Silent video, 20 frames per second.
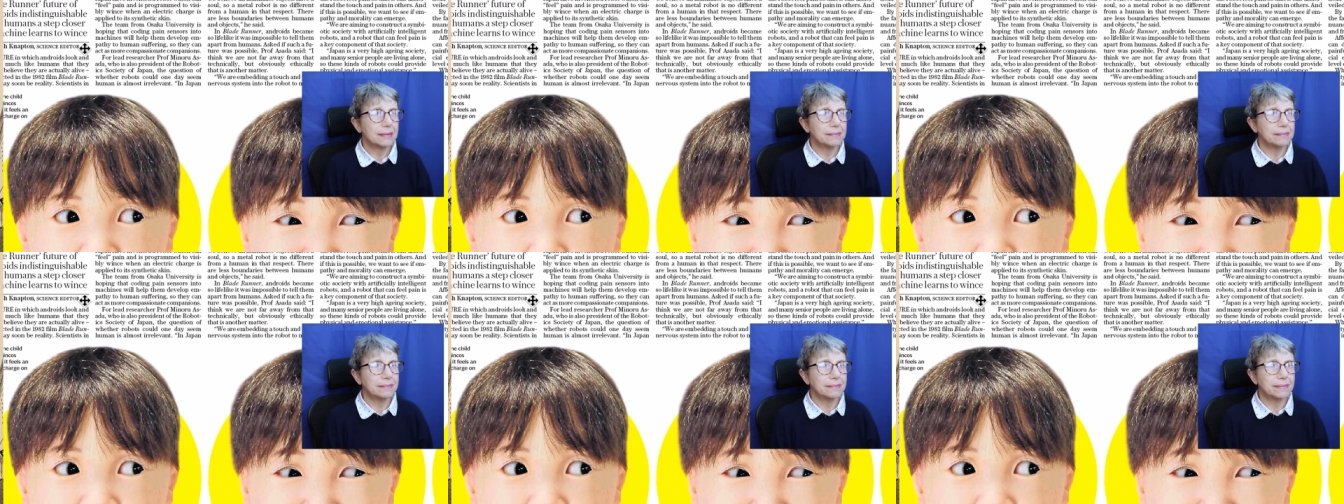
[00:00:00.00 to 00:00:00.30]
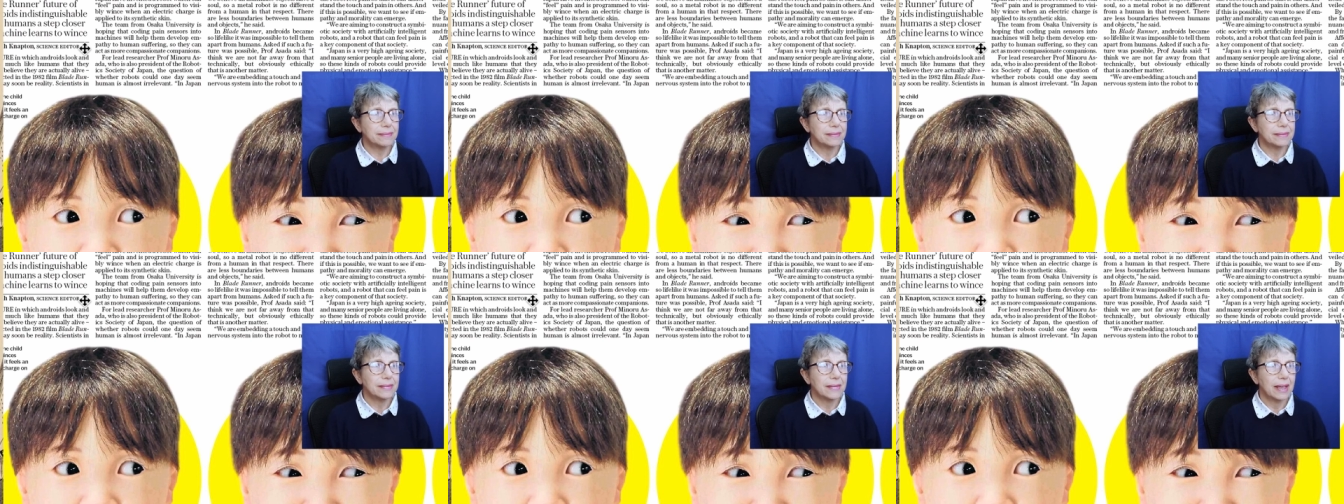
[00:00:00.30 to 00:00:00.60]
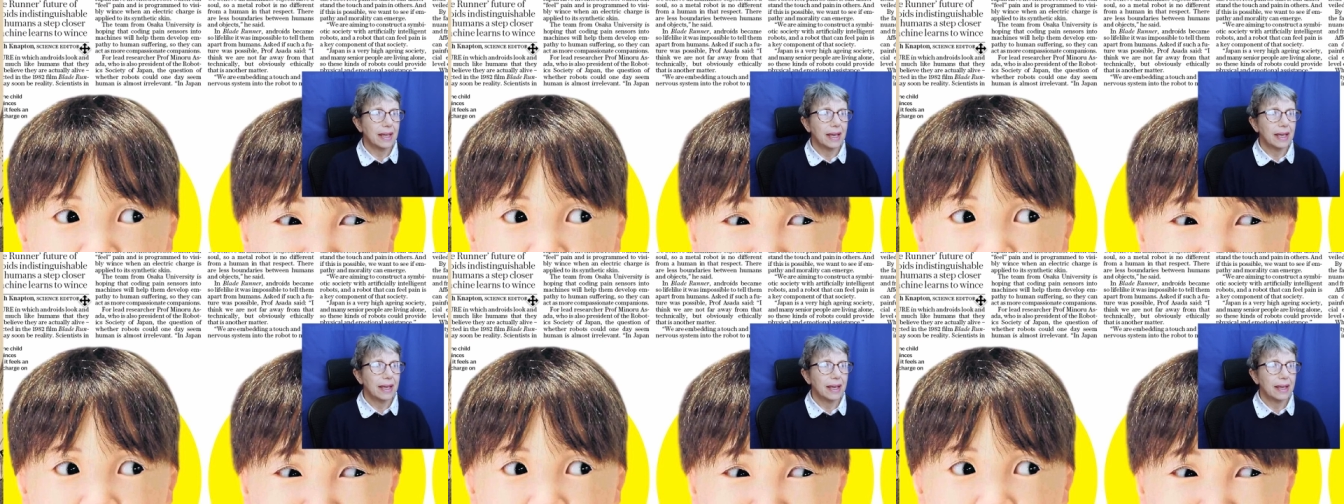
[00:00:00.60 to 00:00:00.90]
Hmm,
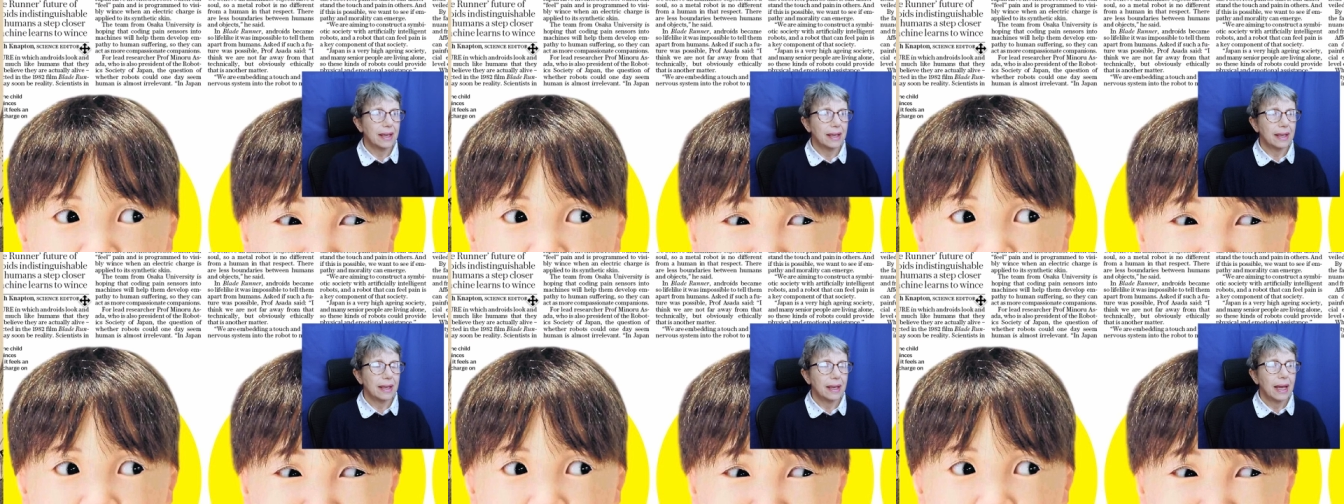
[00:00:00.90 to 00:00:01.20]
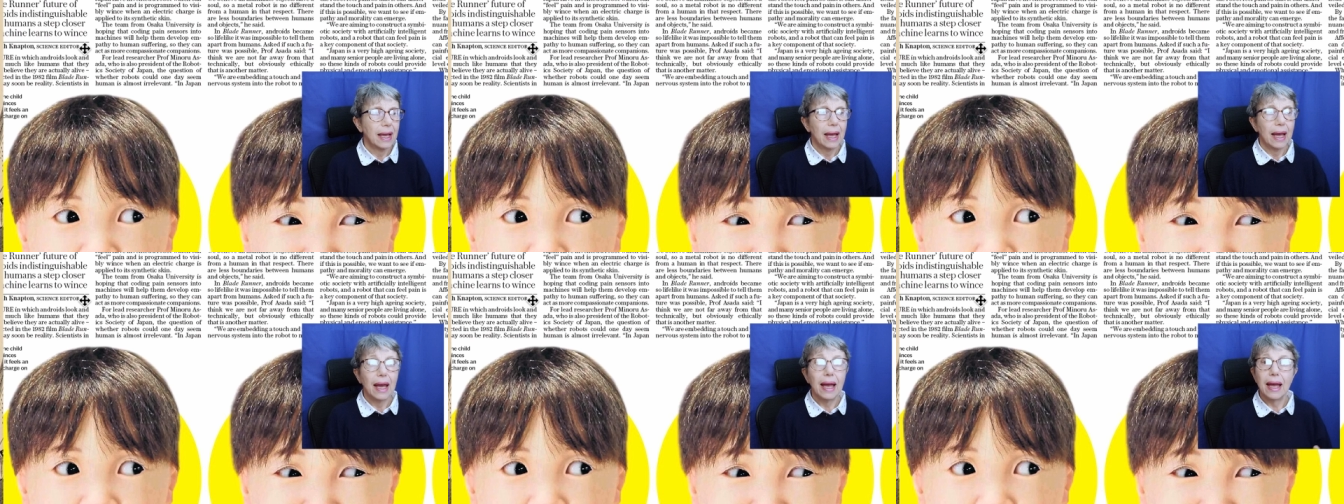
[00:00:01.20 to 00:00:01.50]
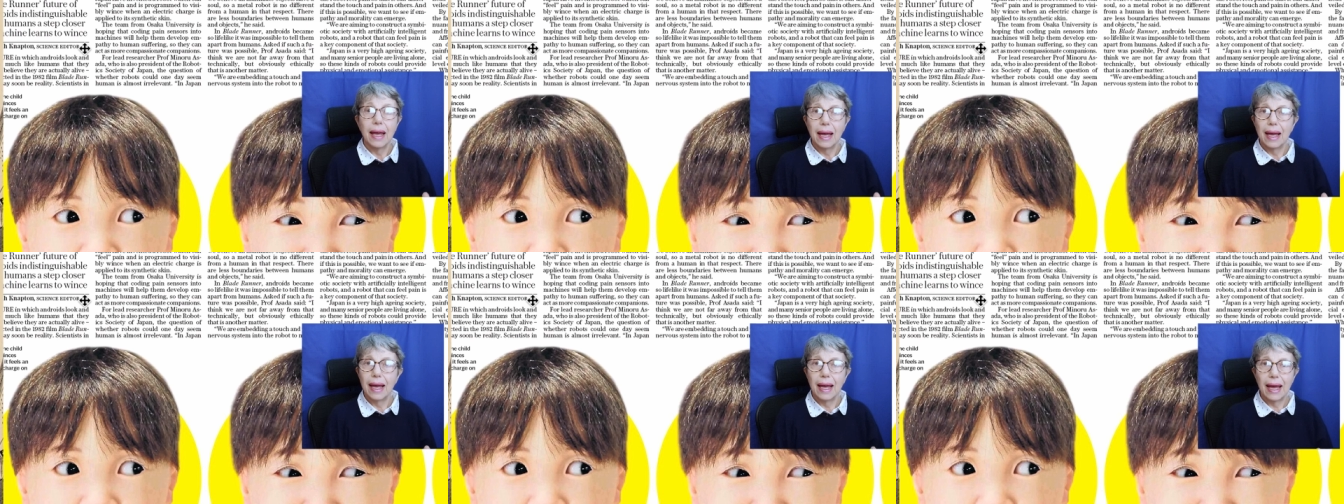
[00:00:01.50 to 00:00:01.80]

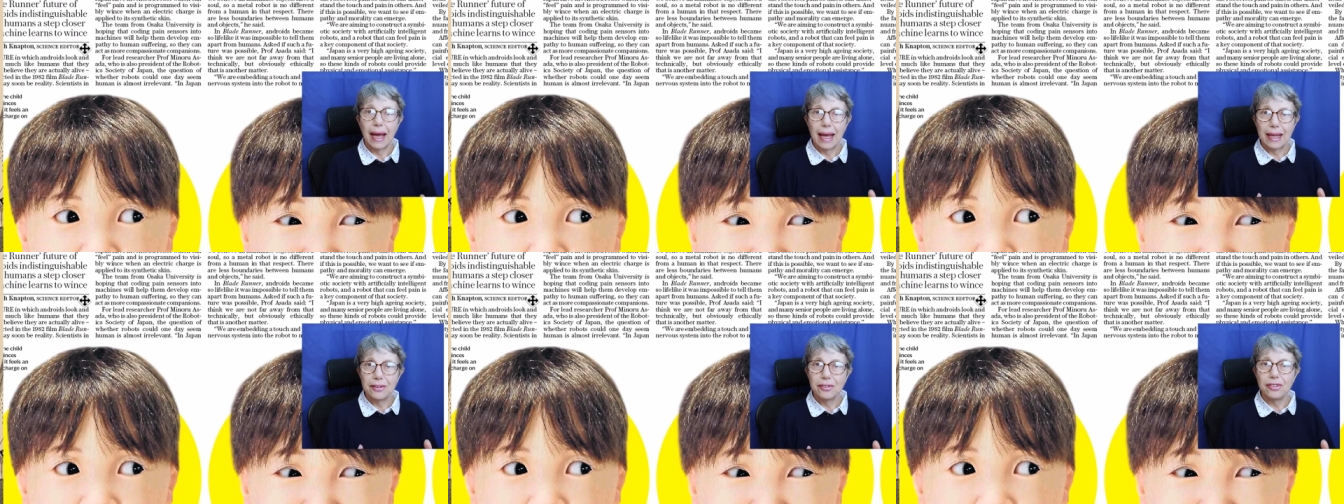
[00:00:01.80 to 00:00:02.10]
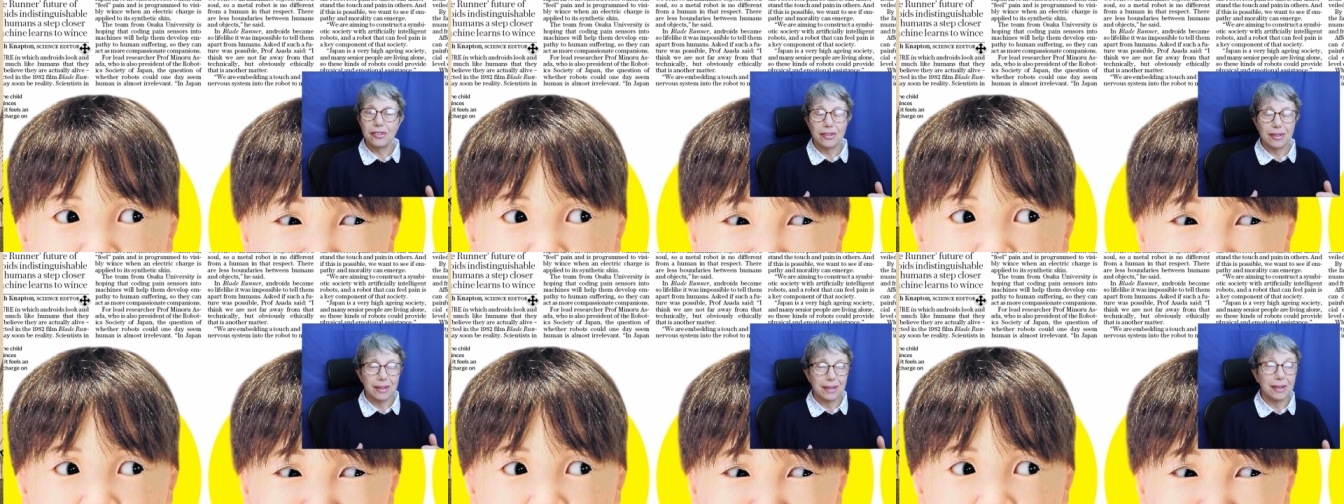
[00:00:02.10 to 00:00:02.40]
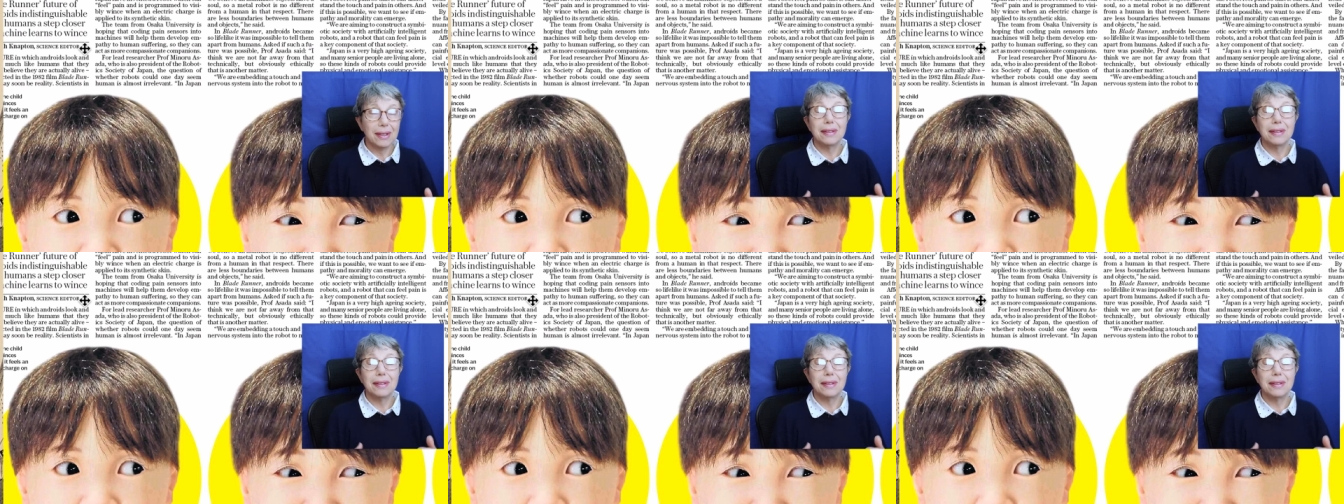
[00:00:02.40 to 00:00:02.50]
and